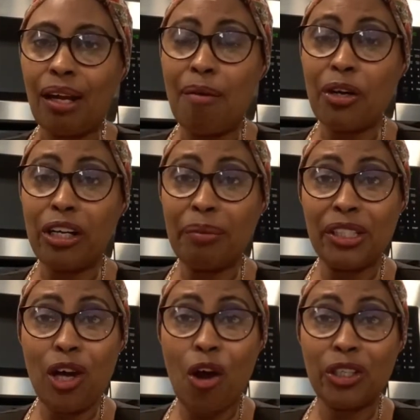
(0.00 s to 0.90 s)
I'm gonna be
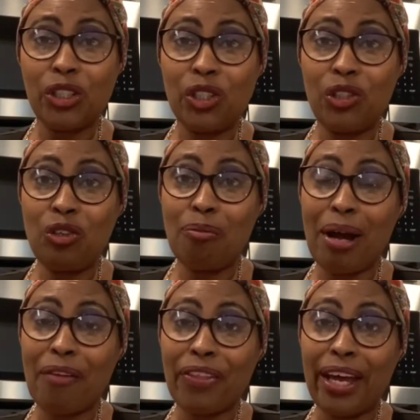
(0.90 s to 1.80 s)
talking to you
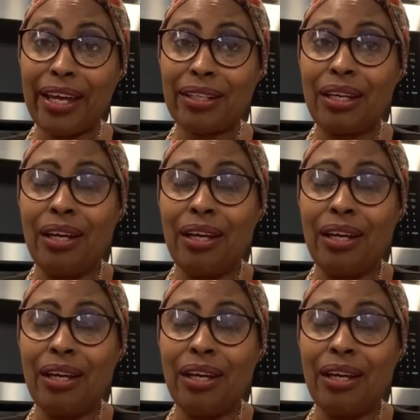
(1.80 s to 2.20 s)
about that